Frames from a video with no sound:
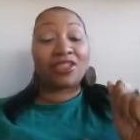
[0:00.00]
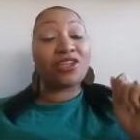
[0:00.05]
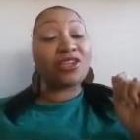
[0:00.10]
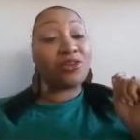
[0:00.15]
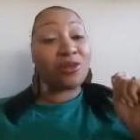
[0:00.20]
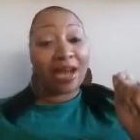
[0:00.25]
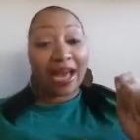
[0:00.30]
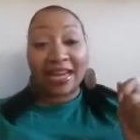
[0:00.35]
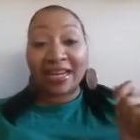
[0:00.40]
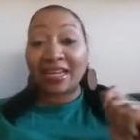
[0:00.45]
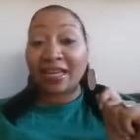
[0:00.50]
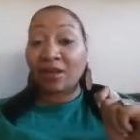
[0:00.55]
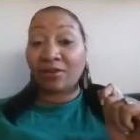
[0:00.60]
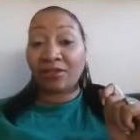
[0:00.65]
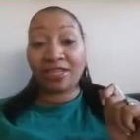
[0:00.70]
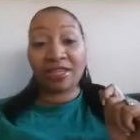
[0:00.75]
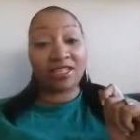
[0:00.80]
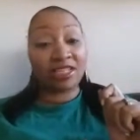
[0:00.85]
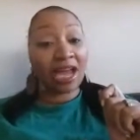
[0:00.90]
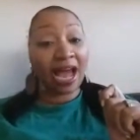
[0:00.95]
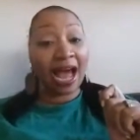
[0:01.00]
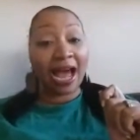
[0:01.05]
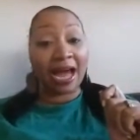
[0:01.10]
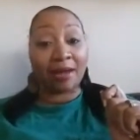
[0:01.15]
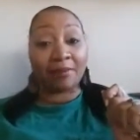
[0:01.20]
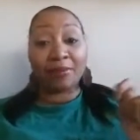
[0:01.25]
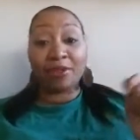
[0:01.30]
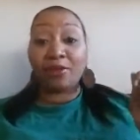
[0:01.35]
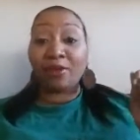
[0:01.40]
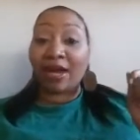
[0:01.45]
So you got to get on your
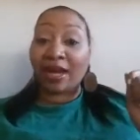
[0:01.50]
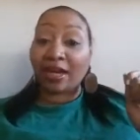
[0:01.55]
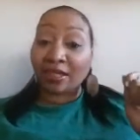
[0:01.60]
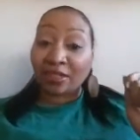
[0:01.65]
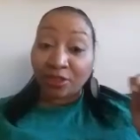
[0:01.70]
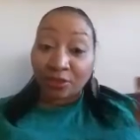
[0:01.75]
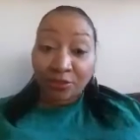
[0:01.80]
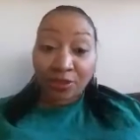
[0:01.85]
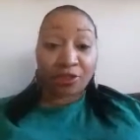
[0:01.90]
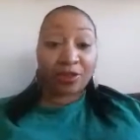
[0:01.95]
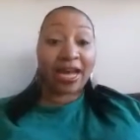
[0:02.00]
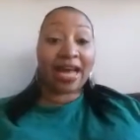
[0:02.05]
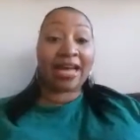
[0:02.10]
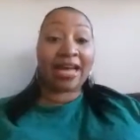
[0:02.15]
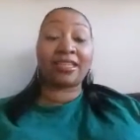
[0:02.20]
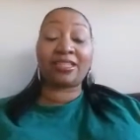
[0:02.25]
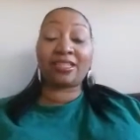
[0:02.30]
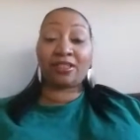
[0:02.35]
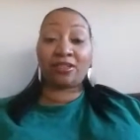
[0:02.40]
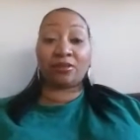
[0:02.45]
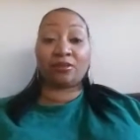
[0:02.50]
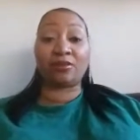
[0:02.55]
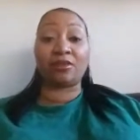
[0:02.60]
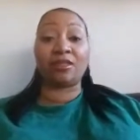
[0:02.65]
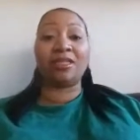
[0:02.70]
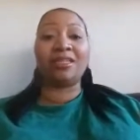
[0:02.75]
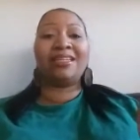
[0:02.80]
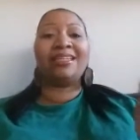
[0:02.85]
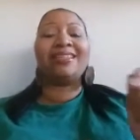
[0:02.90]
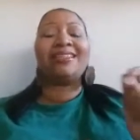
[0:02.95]
job. You got to do what you got to do
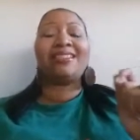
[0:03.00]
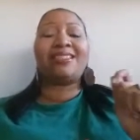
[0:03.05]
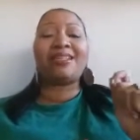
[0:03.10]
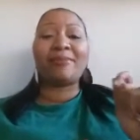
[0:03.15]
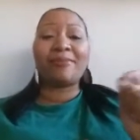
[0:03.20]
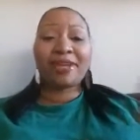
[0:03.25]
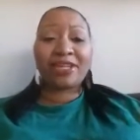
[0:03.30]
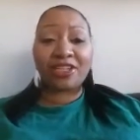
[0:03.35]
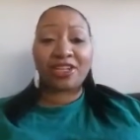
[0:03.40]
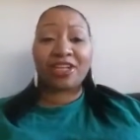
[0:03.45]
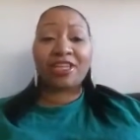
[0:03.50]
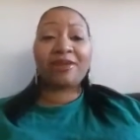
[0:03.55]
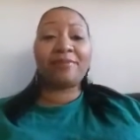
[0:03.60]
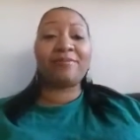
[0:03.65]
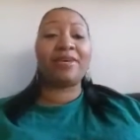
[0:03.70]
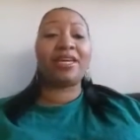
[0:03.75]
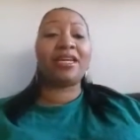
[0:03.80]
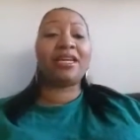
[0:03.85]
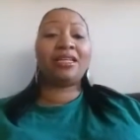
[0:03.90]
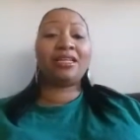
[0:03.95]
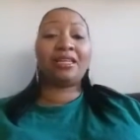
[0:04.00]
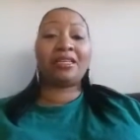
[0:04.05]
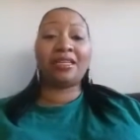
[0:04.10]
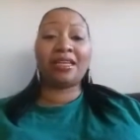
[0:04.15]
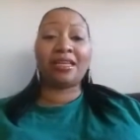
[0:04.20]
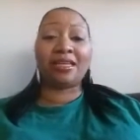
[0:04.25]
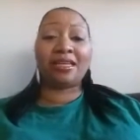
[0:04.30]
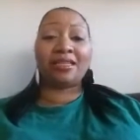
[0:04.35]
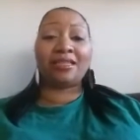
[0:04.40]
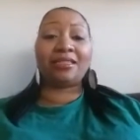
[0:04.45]
to make sure you're meeting the
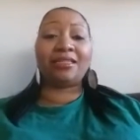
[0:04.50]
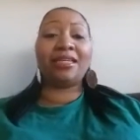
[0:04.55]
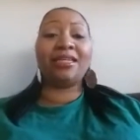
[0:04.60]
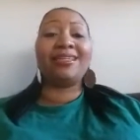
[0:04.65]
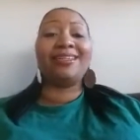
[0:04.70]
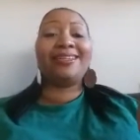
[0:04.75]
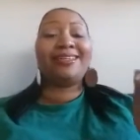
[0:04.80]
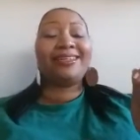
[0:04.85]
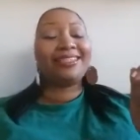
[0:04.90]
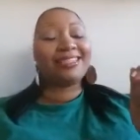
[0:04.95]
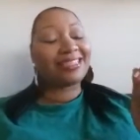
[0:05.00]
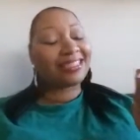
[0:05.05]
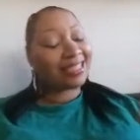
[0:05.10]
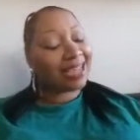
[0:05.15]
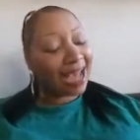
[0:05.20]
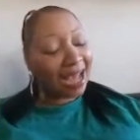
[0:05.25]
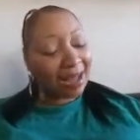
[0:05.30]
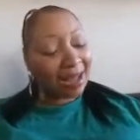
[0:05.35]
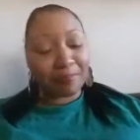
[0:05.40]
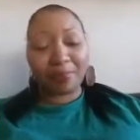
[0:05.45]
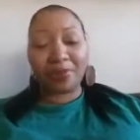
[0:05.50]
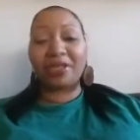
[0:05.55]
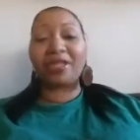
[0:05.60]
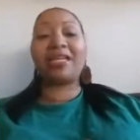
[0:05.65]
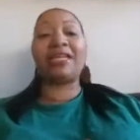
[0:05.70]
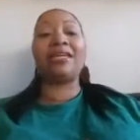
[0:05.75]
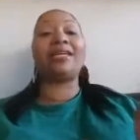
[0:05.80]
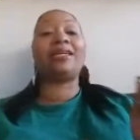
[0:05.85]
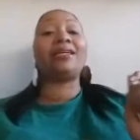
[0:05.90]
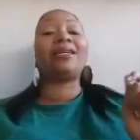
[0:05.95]
need. Stop
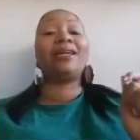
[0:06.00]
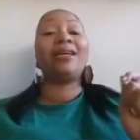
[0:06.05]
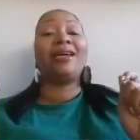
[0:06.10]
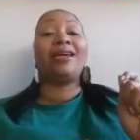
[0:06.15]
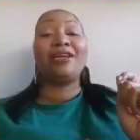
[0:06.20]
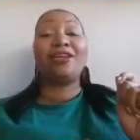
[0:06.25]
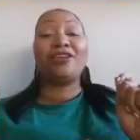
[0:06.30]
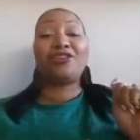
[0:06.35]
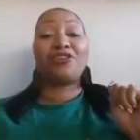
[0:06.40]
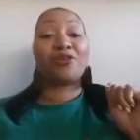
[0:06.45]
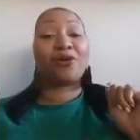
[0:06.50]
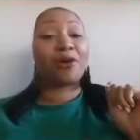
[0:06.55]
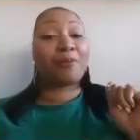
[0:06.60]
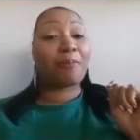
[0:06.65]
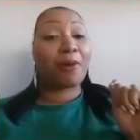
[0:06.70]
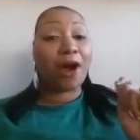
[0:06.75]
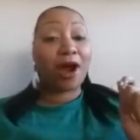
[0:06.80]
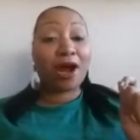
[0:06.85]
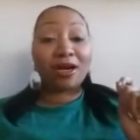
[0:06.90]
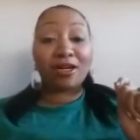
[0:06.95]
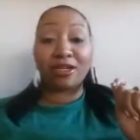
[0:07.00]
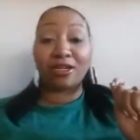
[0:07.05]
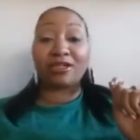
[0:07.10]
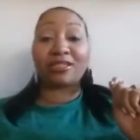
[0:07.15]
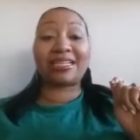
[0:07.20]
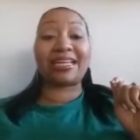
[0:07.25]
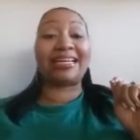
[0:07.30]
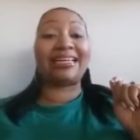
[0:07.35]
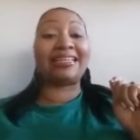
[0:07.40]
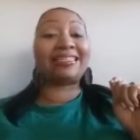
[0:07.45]
putting your
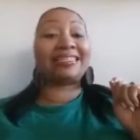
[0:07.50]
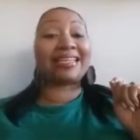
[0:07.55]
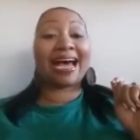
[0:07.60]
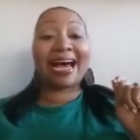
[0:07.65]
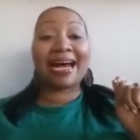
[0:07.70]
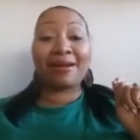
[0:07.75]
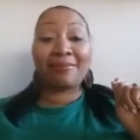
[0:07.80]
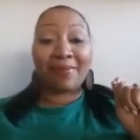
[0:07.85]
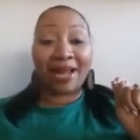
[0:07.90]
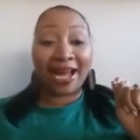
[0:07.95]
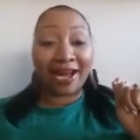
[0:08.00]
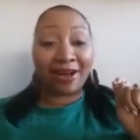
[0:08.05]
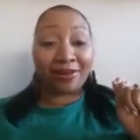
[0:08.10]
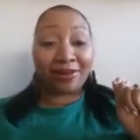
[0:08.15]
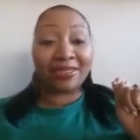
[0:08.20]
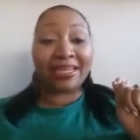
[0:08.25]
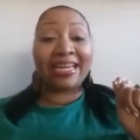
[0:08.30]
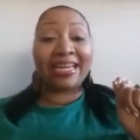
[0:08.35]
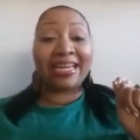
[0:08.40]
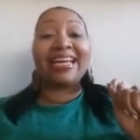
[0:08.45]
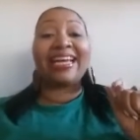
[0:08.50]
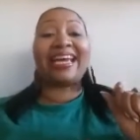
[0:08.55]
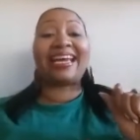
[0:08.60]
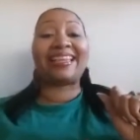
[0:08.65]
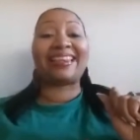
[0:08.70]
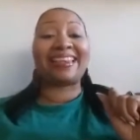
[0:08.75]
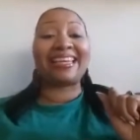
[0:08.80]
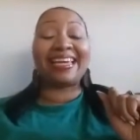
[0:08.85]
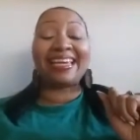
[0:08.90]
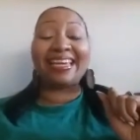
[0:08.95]
partners in timeout
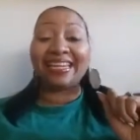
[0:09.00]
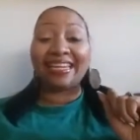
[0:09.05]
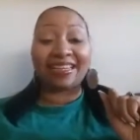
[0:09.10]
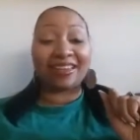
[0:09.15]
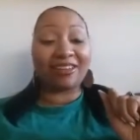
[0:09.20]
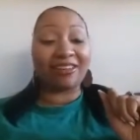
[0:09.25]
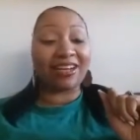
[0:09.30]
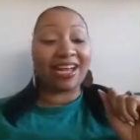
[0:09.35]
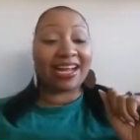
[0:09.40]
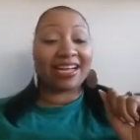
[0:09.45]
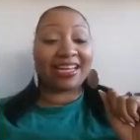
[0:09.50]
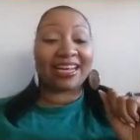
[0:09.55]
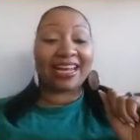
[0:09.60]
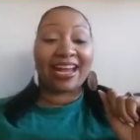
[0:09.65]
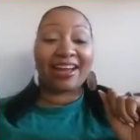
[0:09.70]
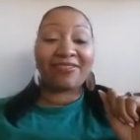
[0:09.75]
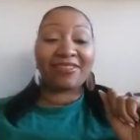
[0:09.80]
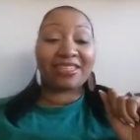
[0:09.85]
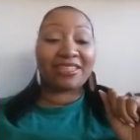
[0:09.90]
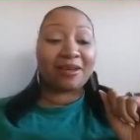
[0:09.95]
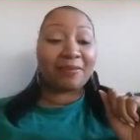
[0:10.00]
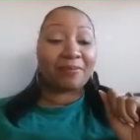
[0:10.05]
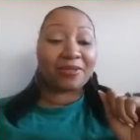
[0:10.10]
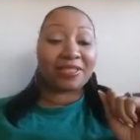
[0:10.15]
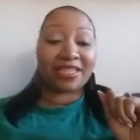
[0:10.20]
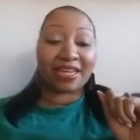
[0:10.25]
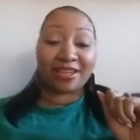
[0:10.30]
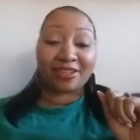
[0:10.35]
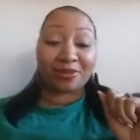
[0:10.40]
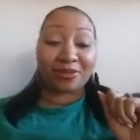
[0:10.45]
and thinking that they're not going to have a
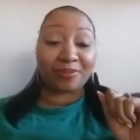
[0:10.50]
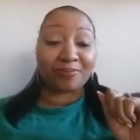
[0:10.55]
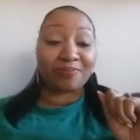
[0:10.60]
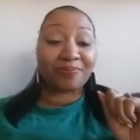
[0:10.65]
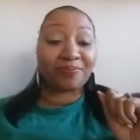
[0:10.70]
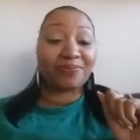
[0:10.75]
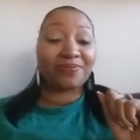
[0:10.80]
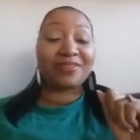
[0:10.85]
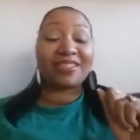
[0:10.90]
temper tantrum.